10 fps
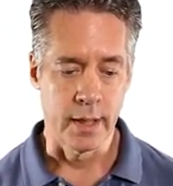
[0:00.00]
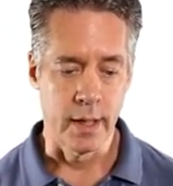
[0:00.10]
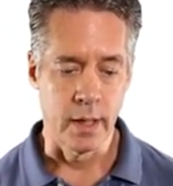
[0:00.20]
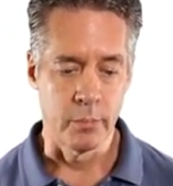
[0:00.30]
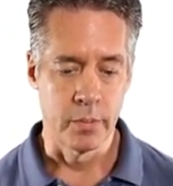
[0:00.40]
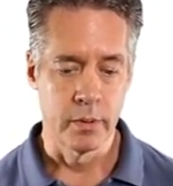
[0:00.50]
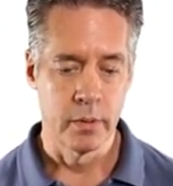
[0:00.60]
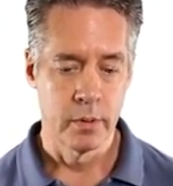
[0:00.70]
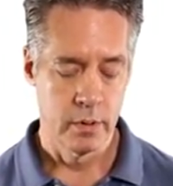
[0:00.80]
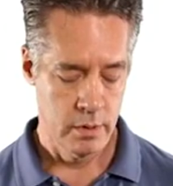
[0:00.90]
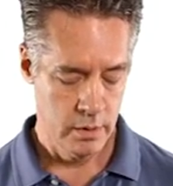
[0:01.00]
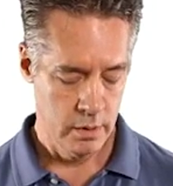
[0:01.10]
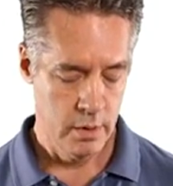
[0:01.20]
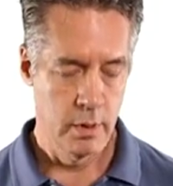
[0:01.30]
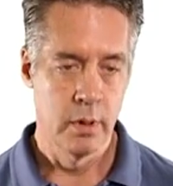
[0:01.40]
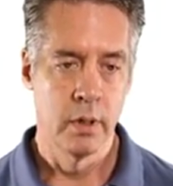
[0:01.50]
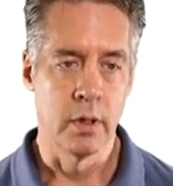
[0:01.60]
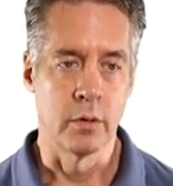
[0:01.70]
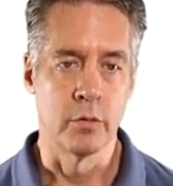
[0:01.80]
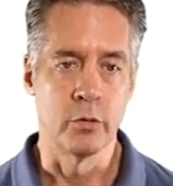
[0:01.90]
up
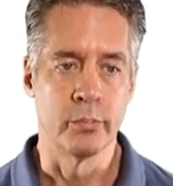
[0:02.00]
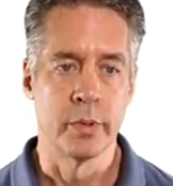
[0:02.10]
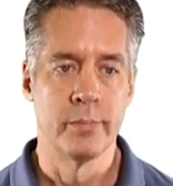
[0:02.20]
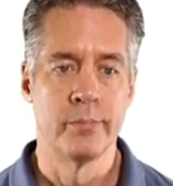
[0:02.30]
a group.